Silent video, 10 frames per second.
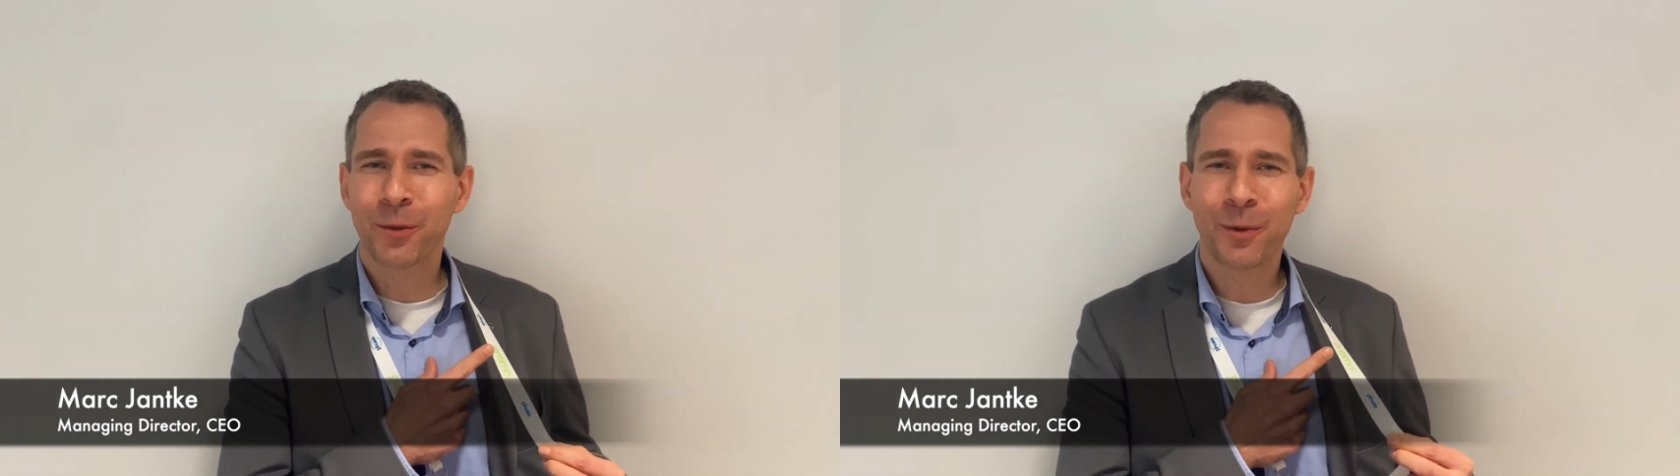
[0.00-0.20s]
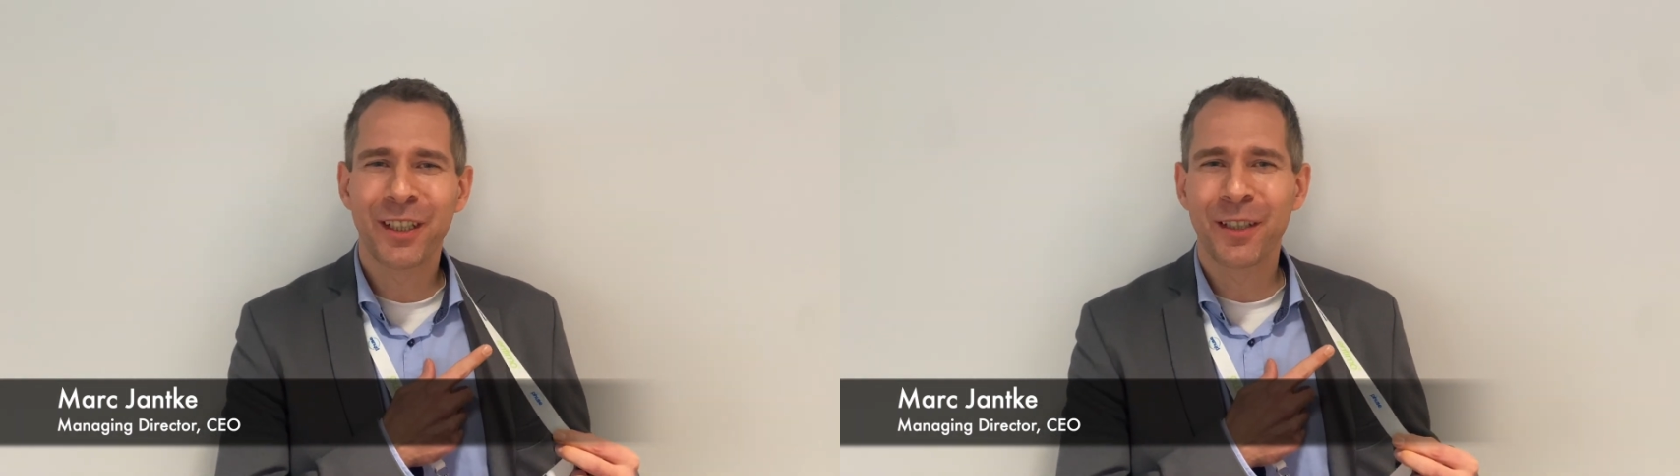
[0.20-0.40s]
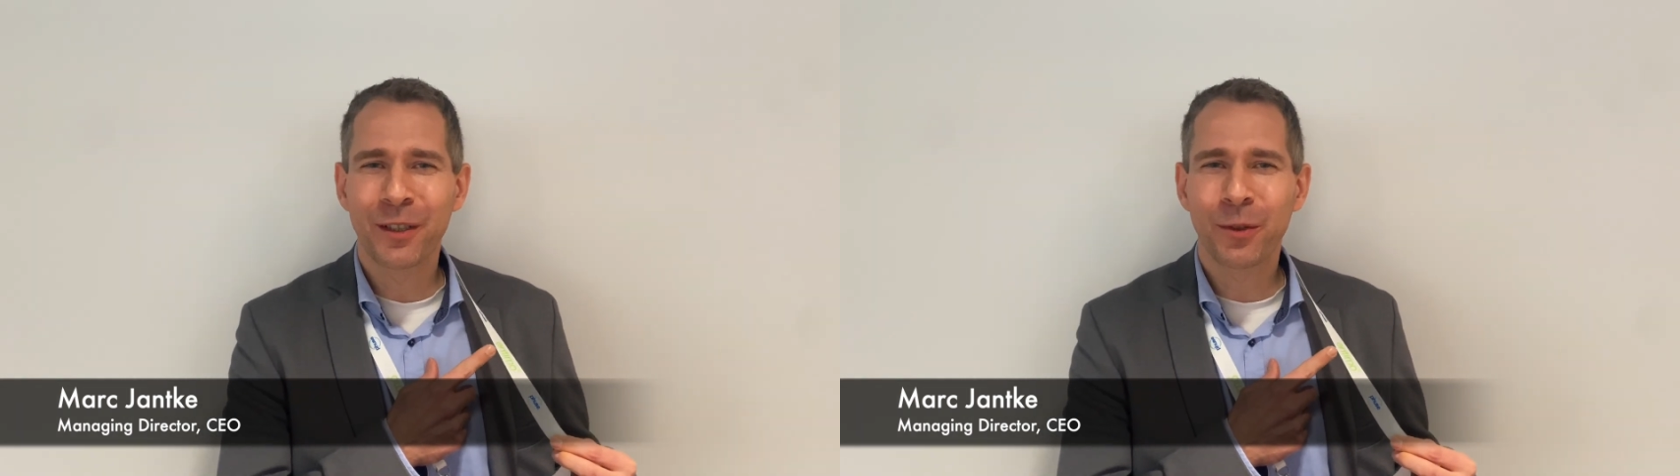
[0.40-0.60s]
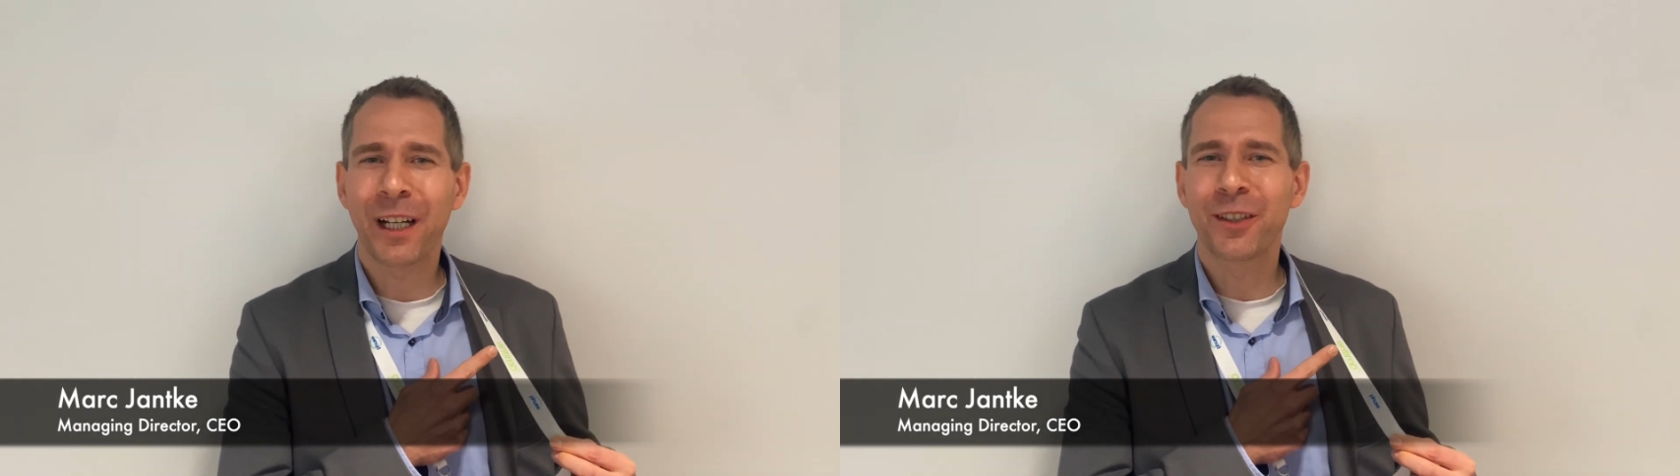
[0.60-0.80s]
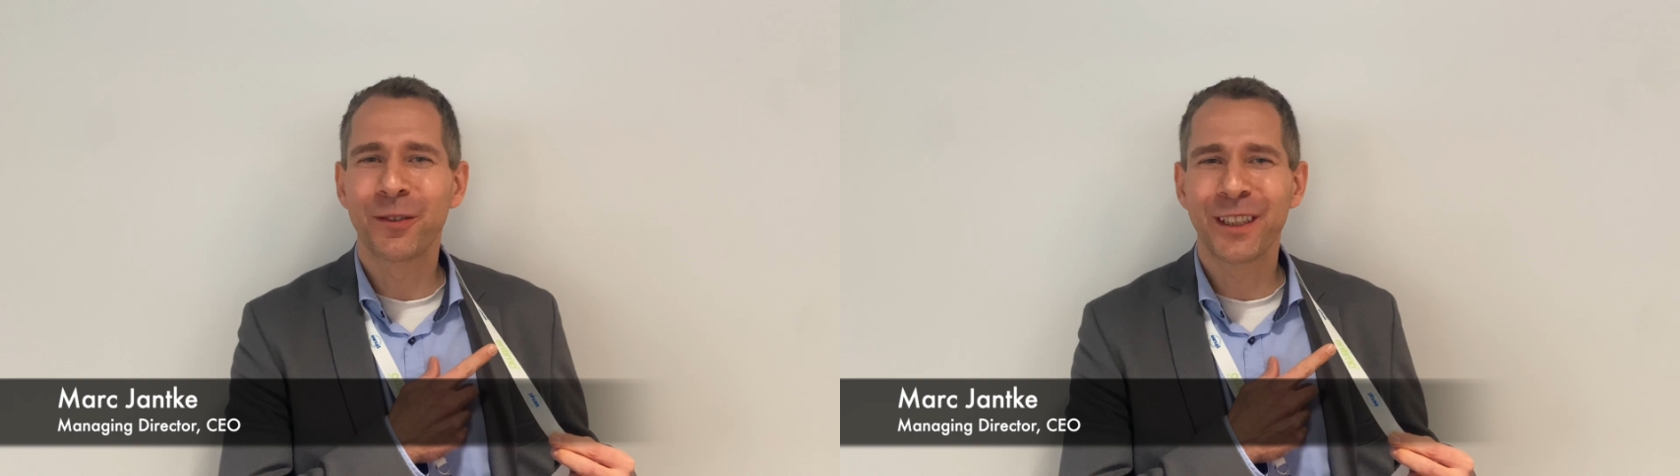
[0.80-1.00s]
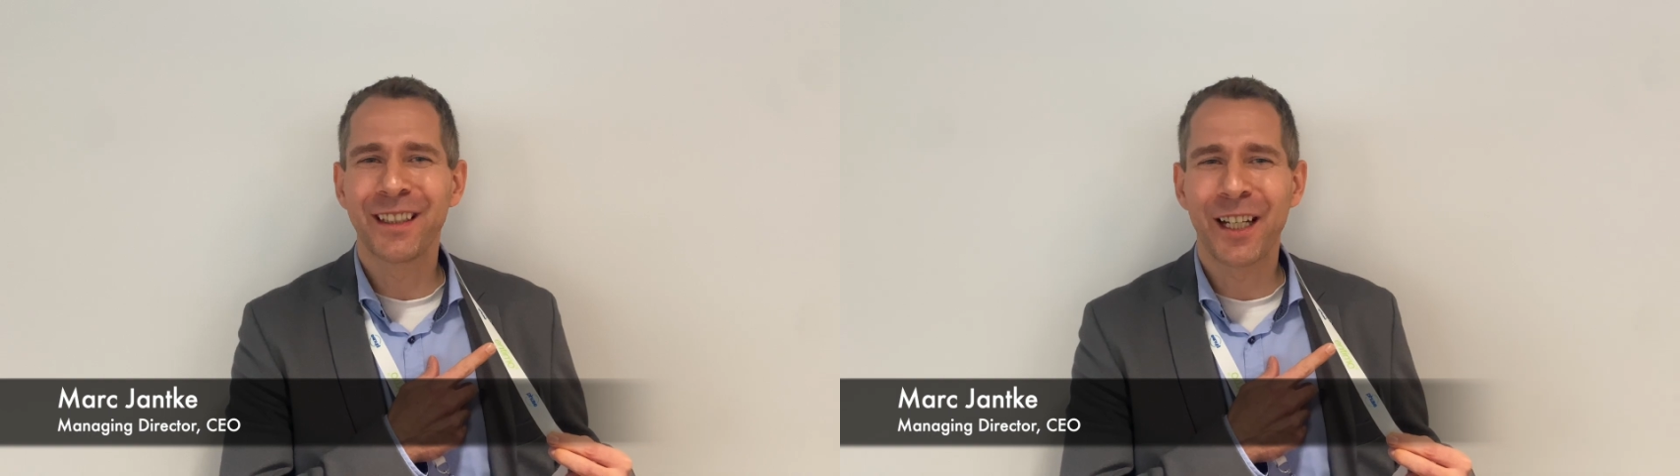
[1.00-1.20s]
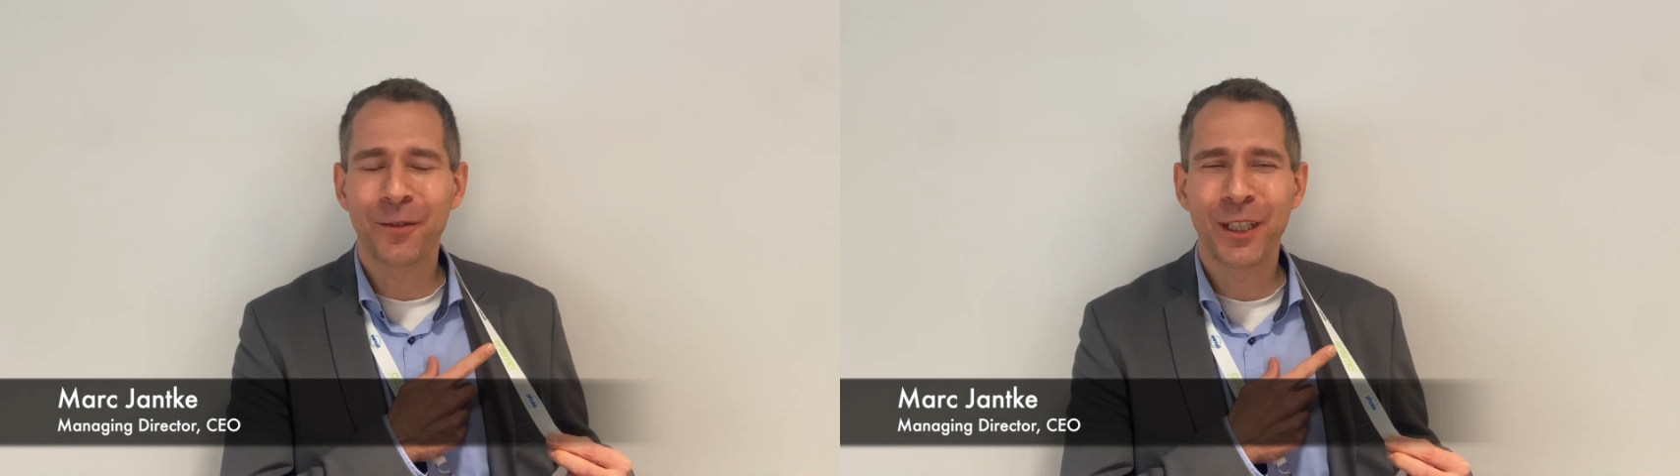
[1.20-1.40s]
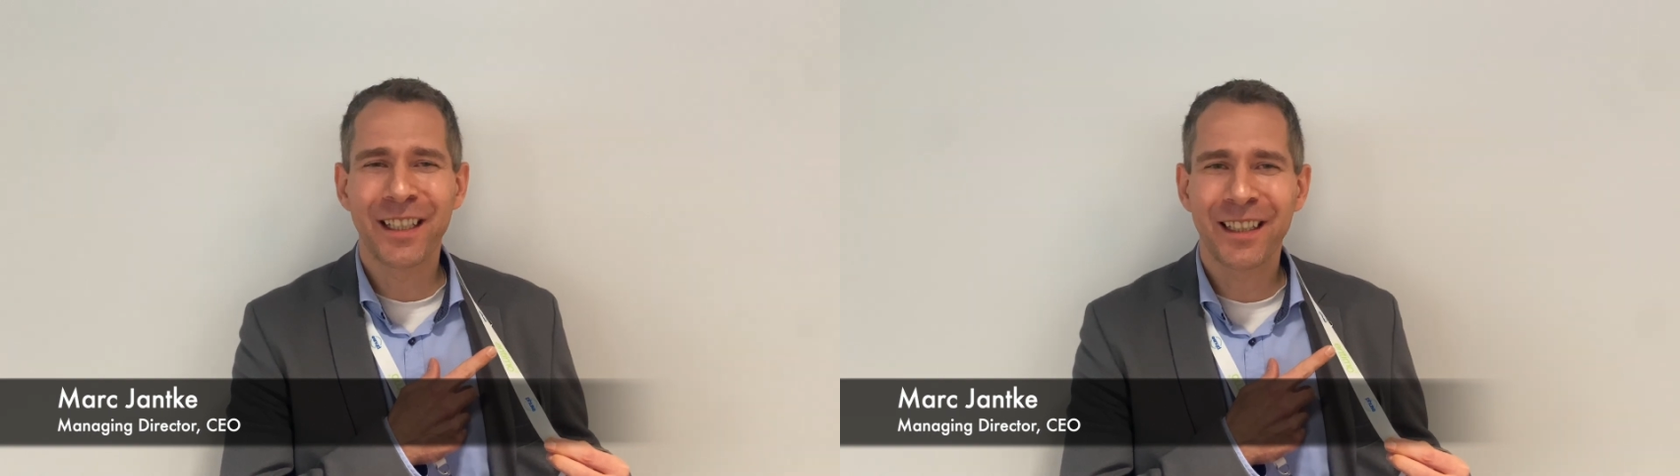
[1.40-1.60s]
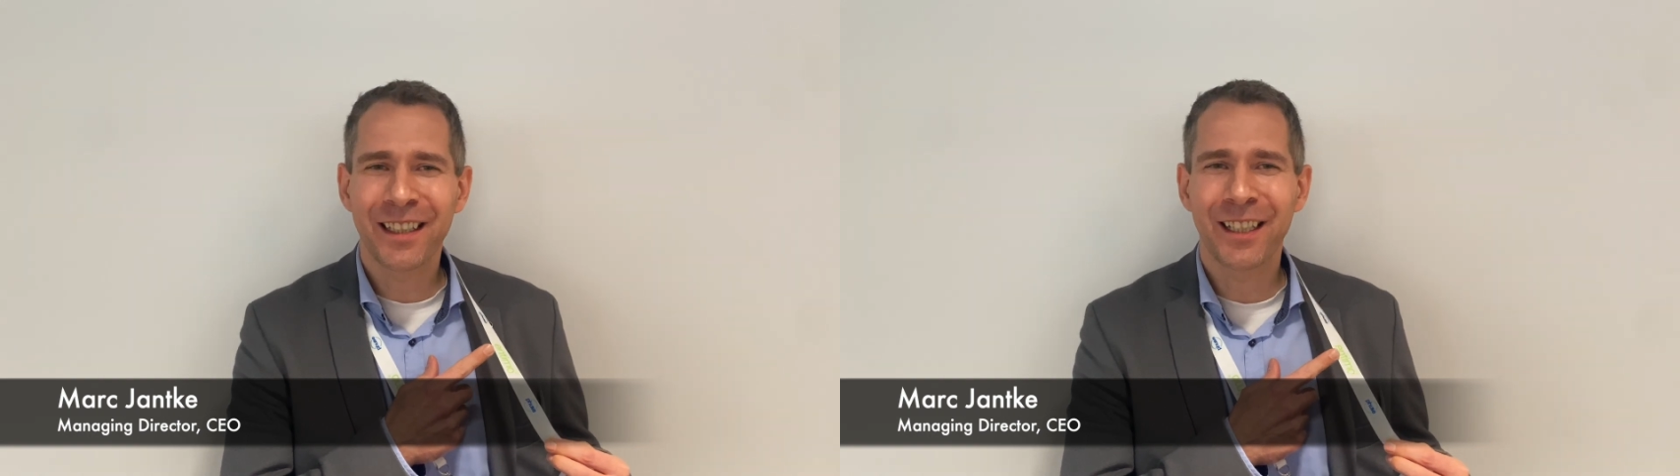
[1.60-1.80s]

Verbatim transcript: which we try to win every year,